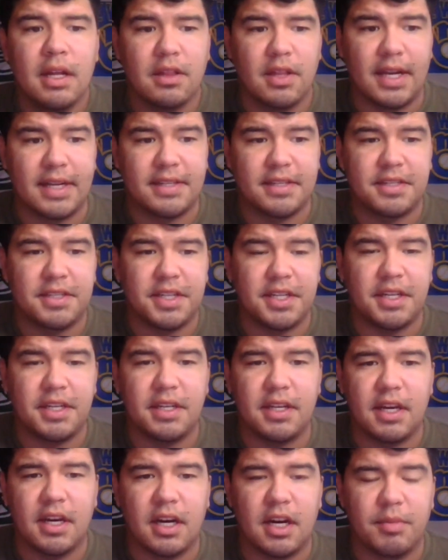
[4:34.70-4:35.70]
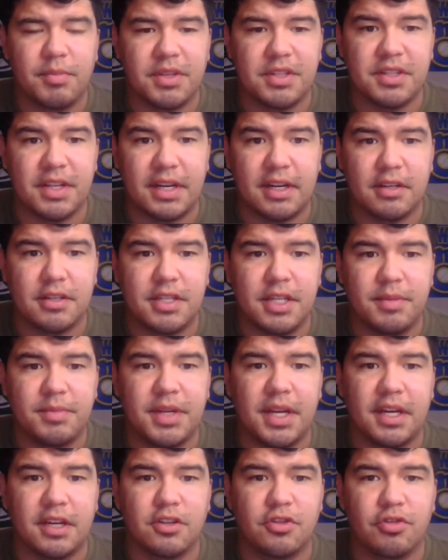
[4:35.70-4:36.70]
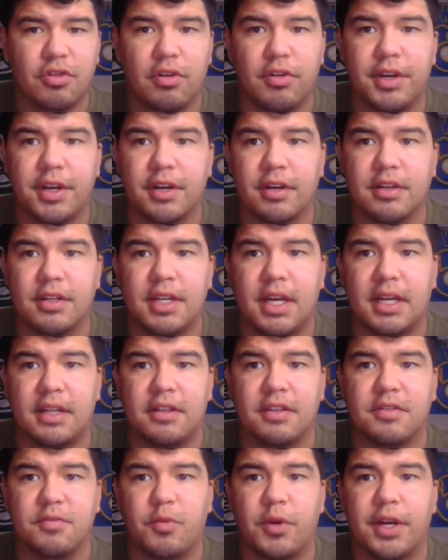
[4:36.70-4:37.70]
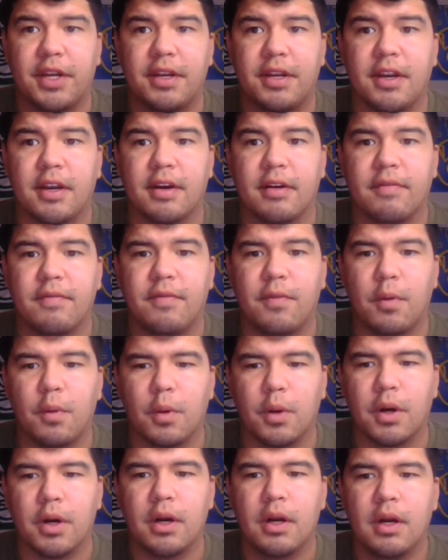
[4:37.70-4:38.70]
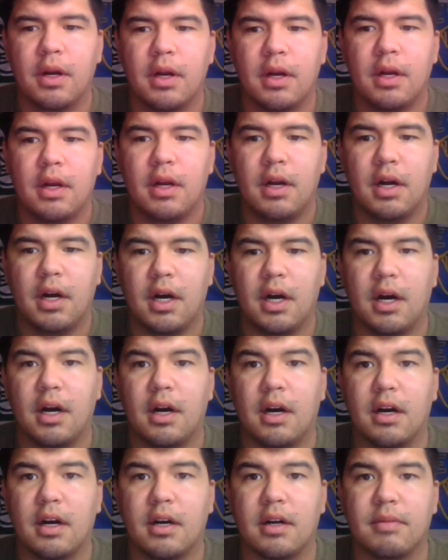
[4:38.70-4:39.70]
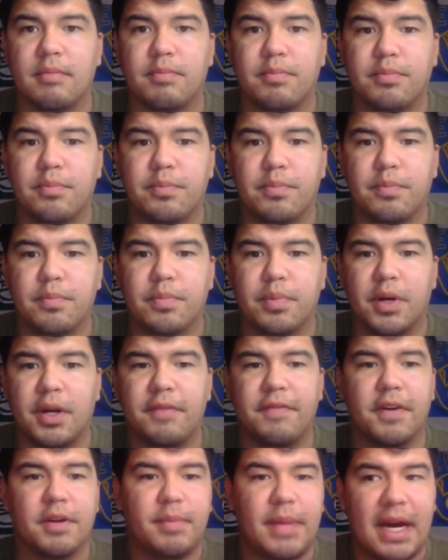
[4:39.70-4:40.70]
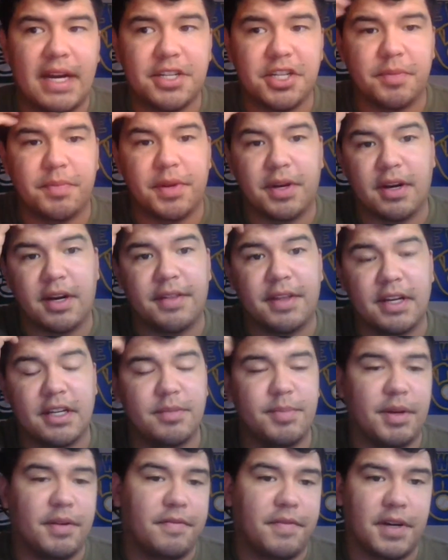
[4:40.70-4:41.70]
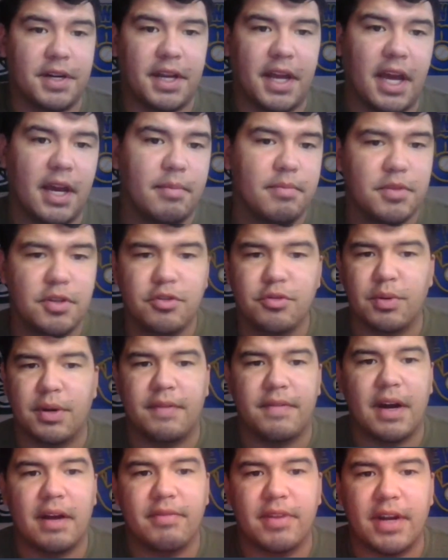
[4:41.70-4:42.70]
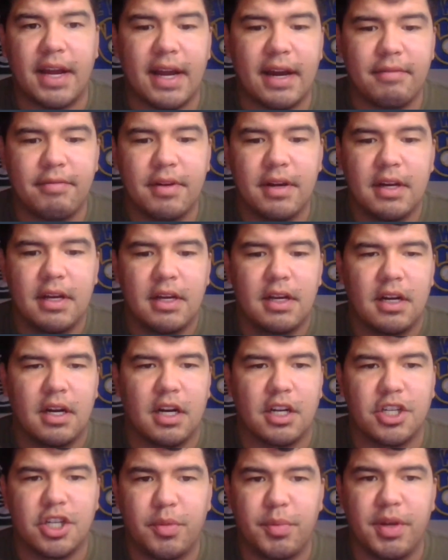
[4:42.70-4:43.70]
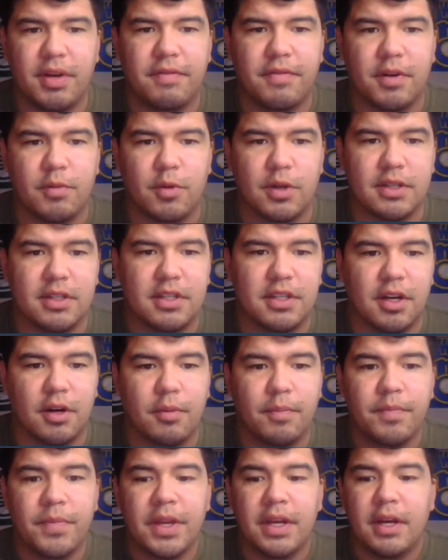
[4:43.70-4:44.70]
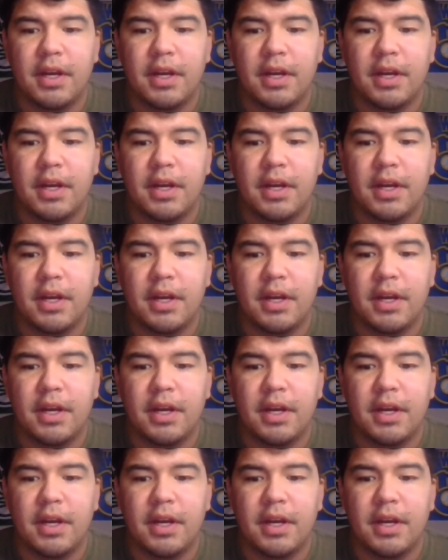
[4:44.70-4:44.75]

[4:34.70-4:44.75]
like to see um, this Lakers team take control here and take this win here for uh, pretty fun matchup here. I think it's going to be a fun game, 225 and a half. Uh, should be a fun one. So,